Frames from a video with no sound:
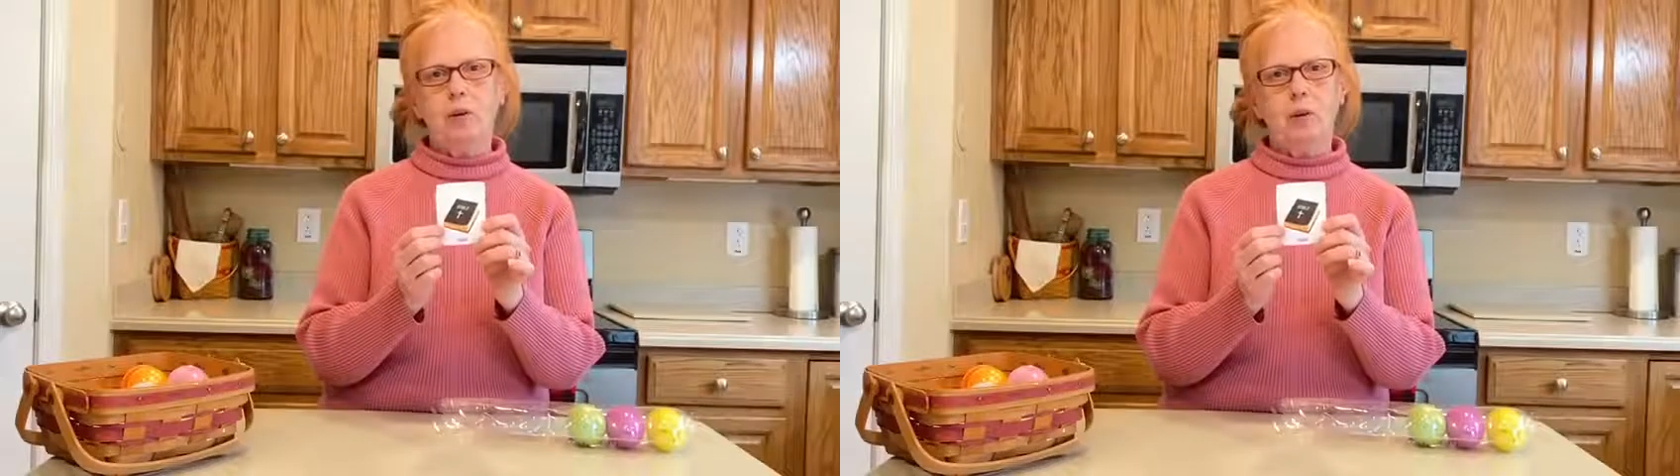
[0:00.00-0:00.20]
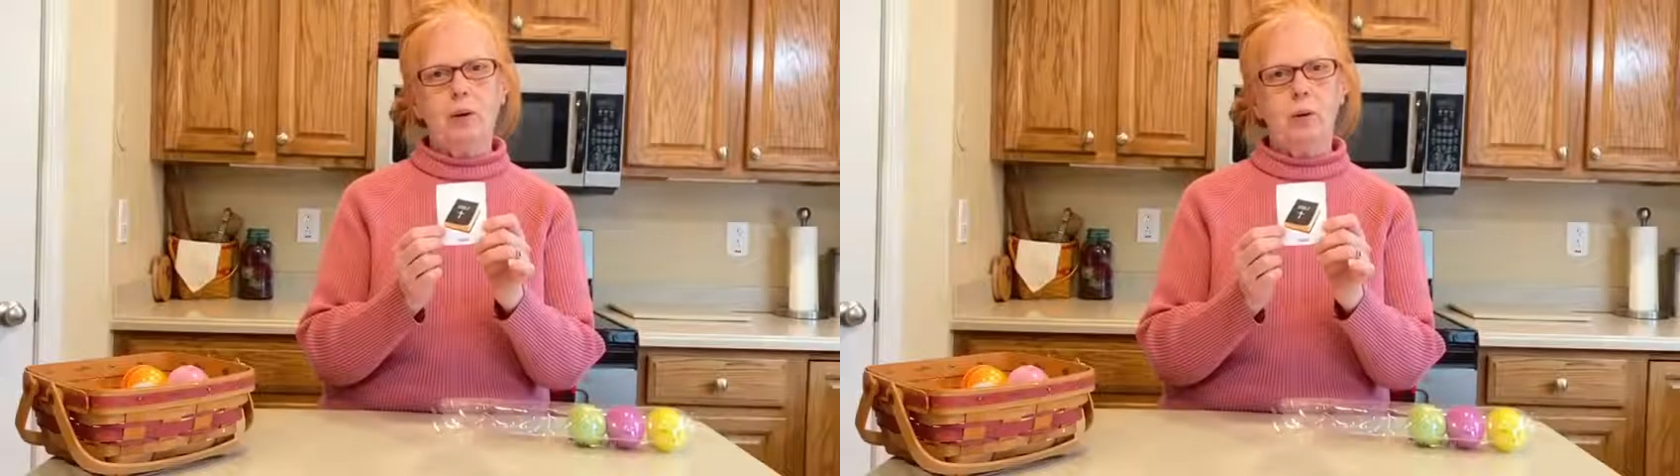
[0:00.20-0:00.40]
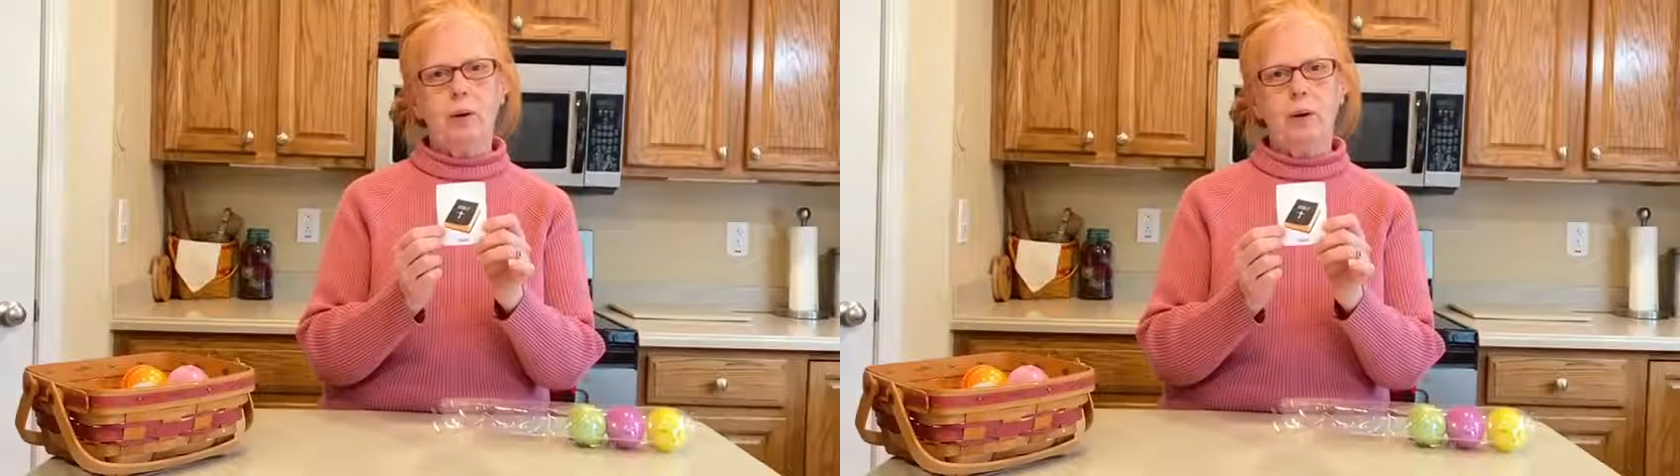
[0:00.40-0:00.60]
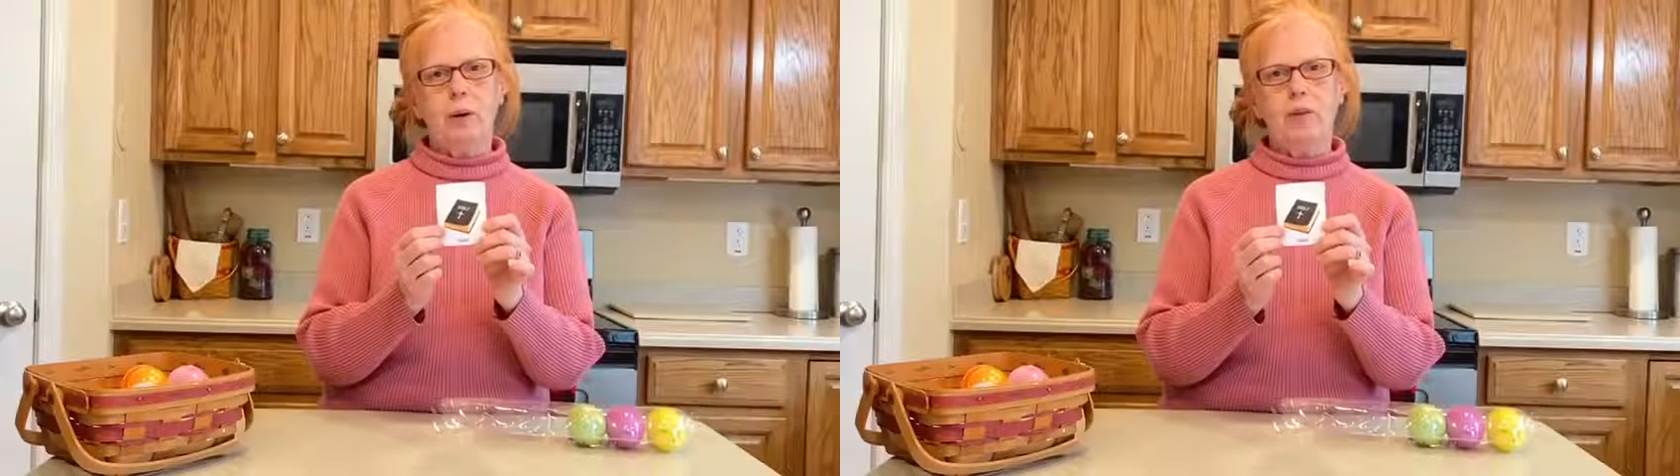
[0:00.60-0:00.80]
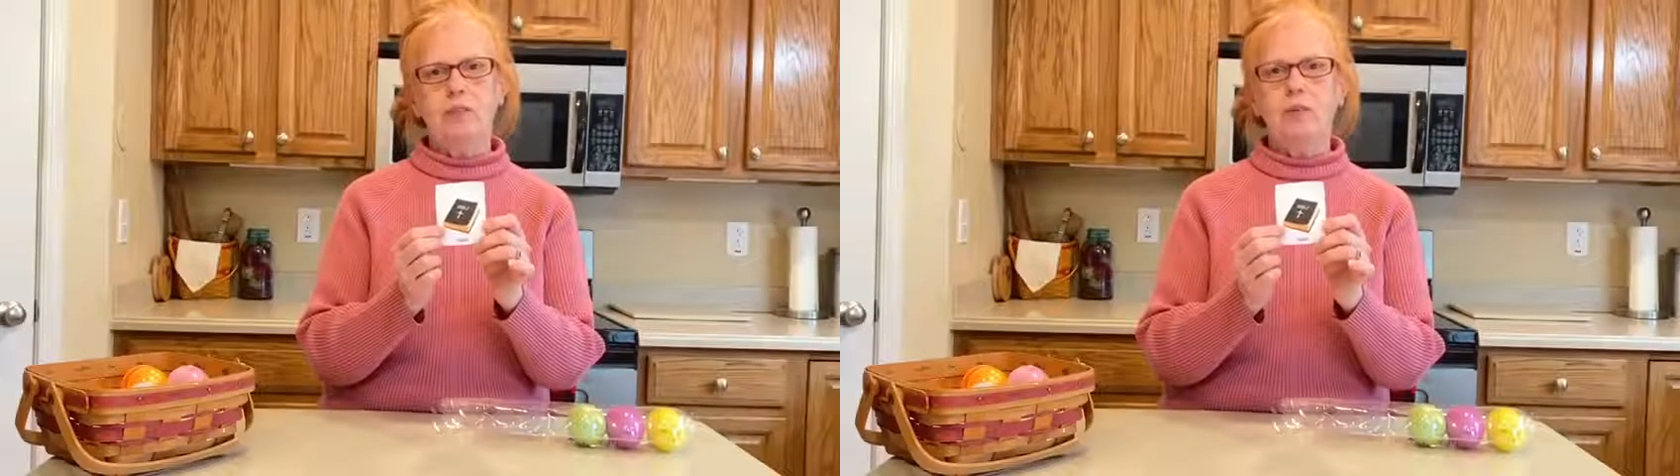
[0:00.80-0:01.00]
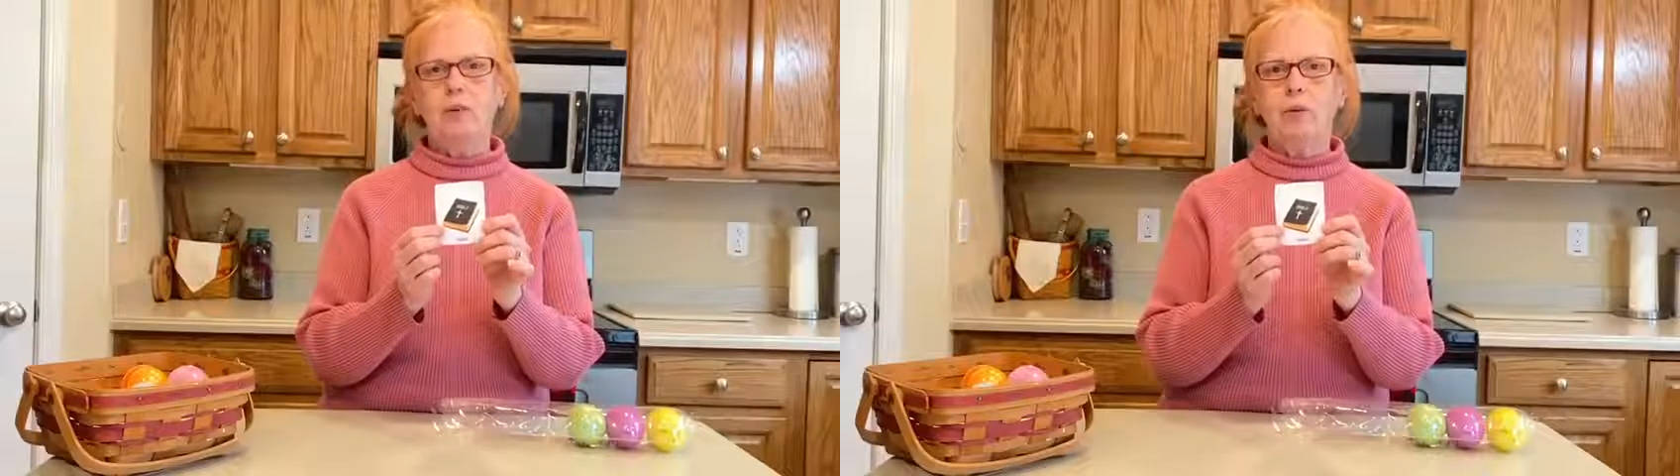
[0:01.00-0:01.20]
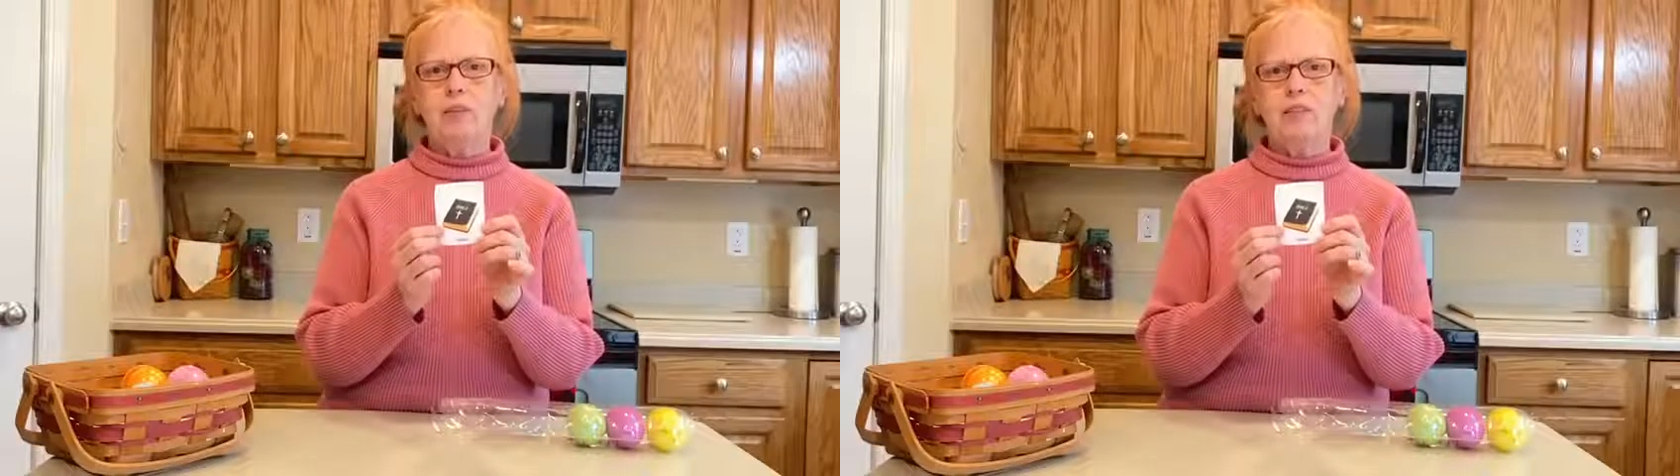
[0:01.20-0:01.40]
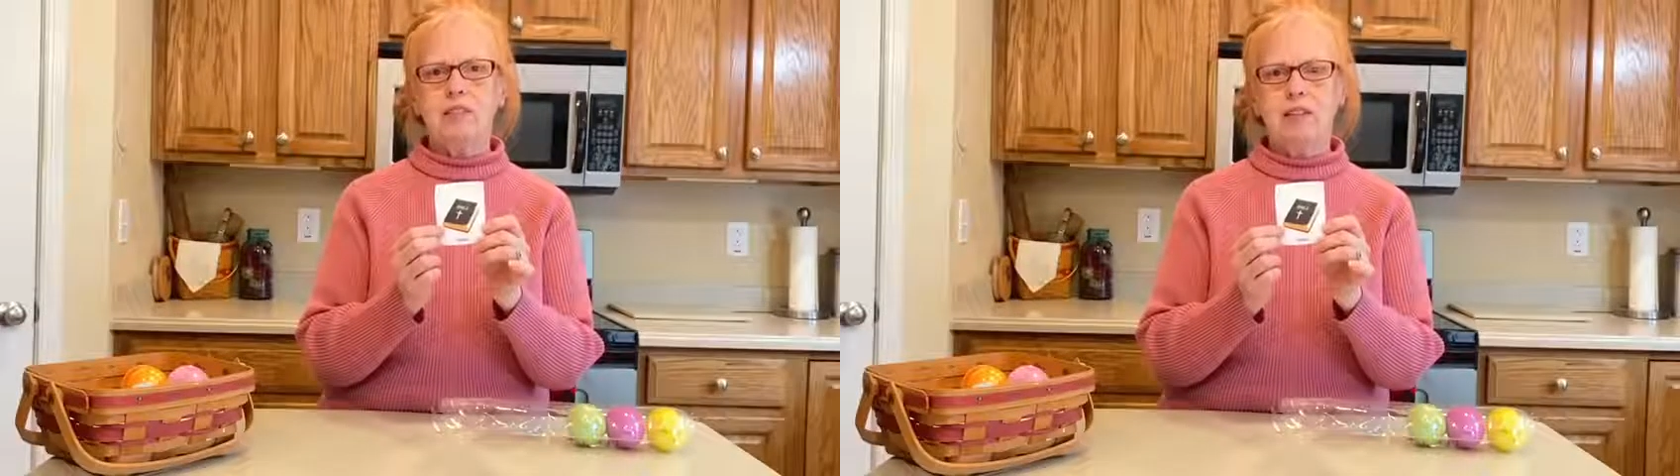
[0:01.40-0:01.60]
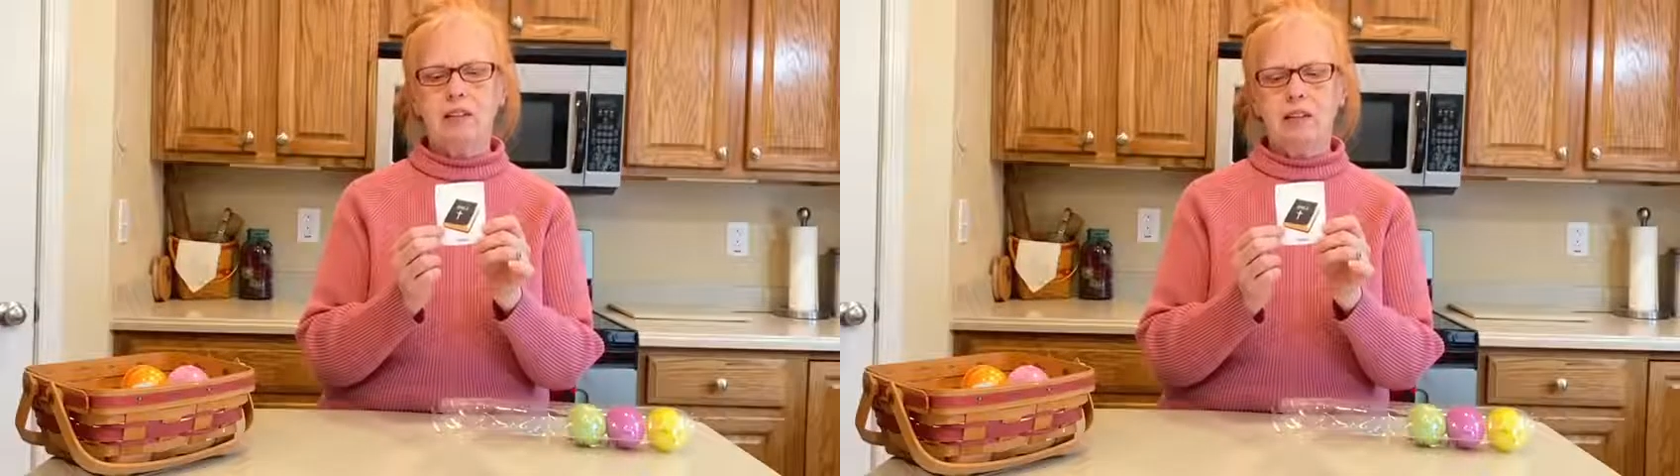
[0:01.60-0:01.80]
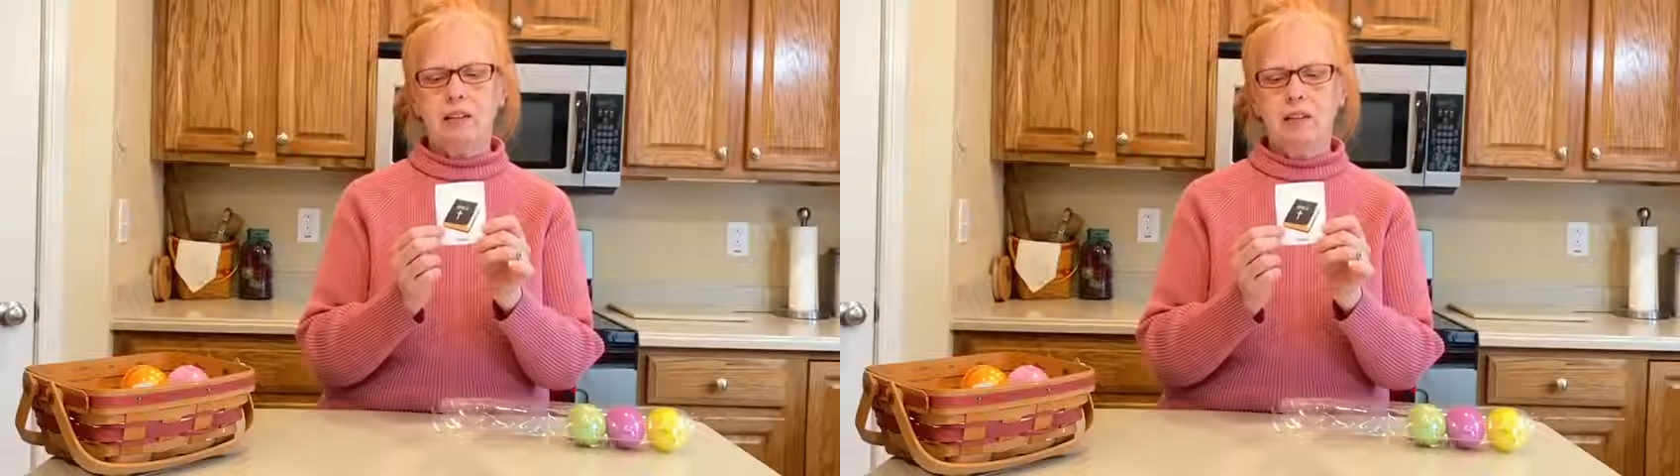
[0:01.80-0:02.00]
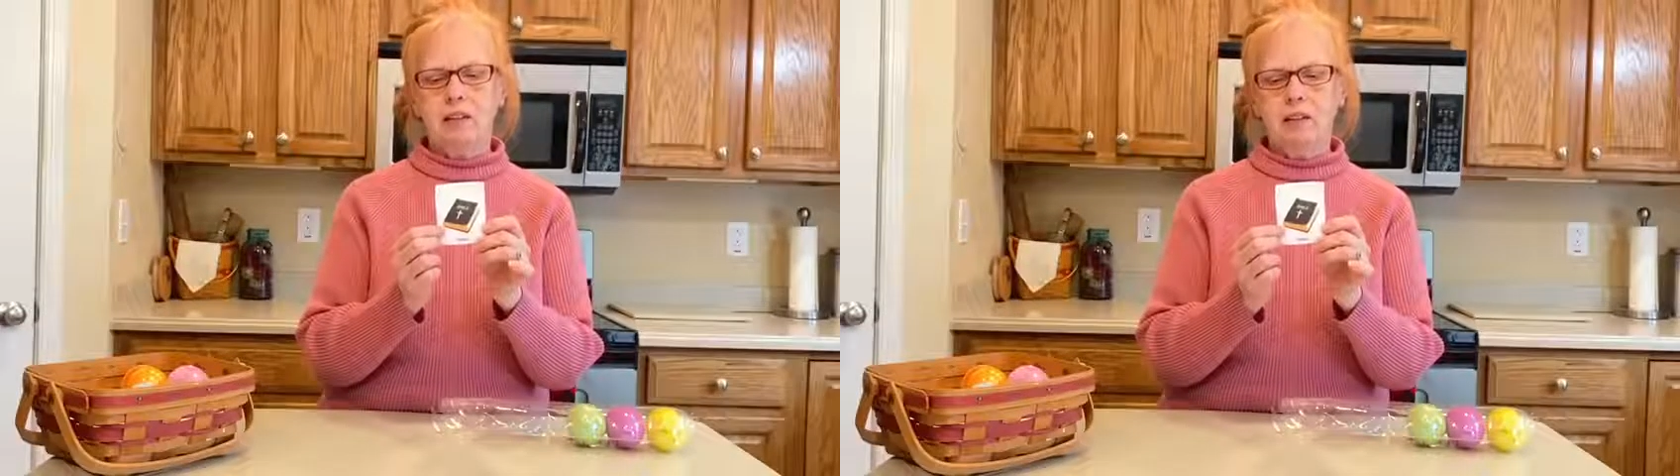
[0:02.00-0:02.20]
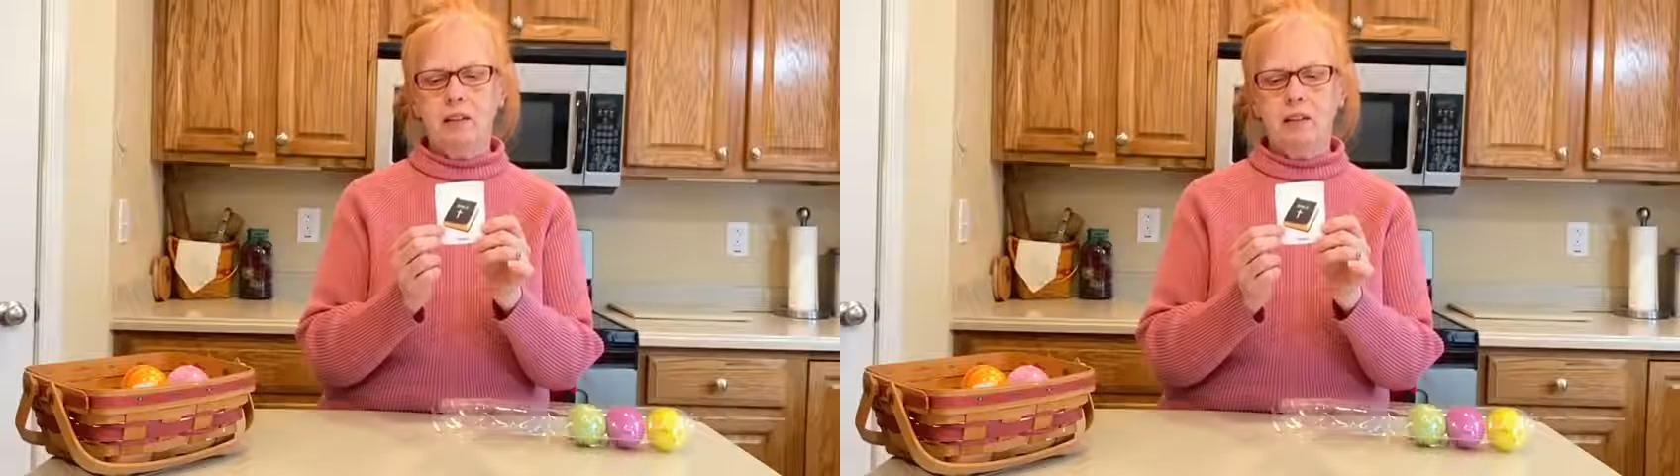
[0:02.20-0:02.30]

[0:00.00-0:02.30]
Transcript: for a world full of sin.